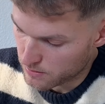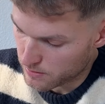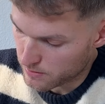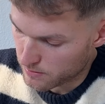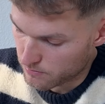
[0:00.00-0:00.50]

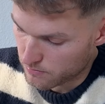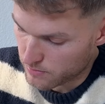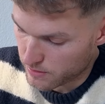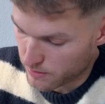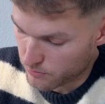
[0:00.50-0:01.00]

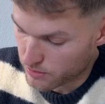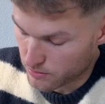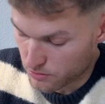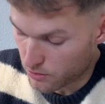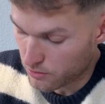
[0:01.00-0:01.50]
And then we can
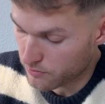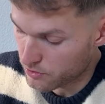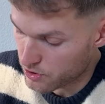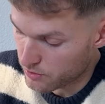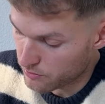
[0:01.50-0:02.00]
solve the
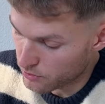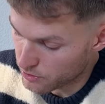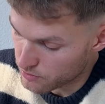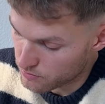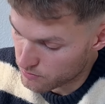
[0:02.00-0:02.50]
shear
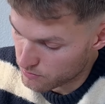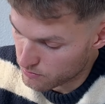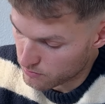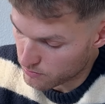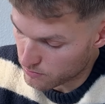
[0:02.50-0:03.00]
force.
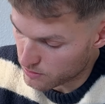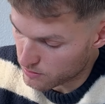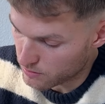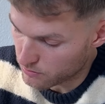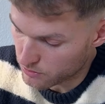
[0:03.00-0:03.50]
This
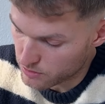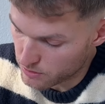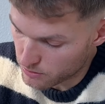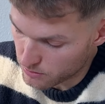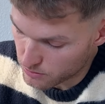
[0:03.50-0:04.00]
equals
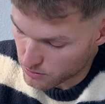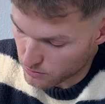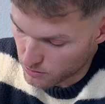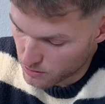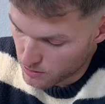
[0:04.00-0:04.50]
0,
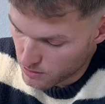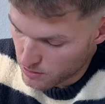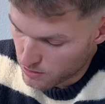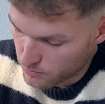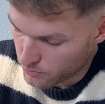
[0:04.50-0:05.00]
so
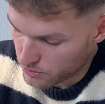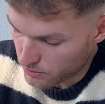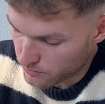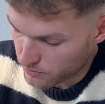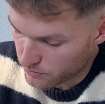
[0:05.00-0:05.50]
we
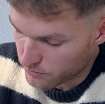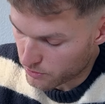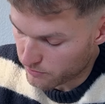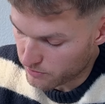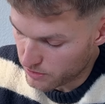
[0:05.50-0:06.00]
solve it
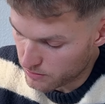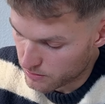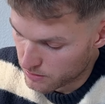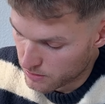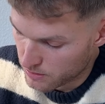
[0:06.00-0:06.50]
for V.
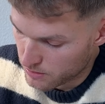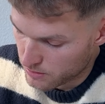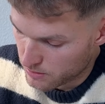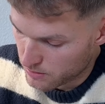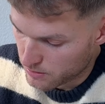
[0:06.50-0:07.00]

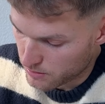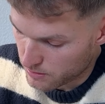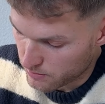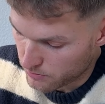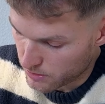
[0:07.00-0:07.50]
And
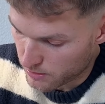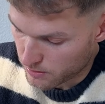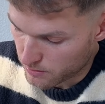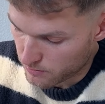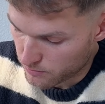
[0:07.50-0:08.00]
then we
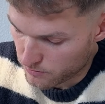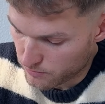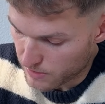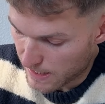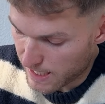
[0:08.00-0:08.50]
have
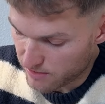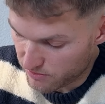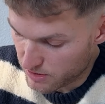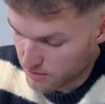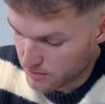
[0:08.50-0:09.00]
AV
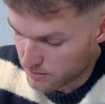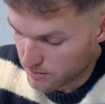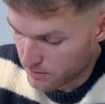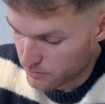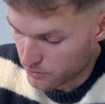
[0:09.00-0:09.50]

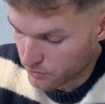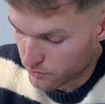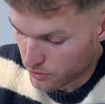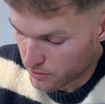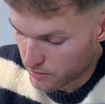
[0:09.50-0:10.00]
equals
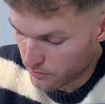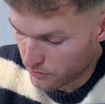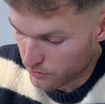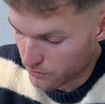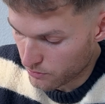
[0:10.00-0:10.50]
4
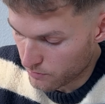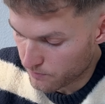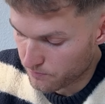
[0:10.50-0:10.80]
kilonewton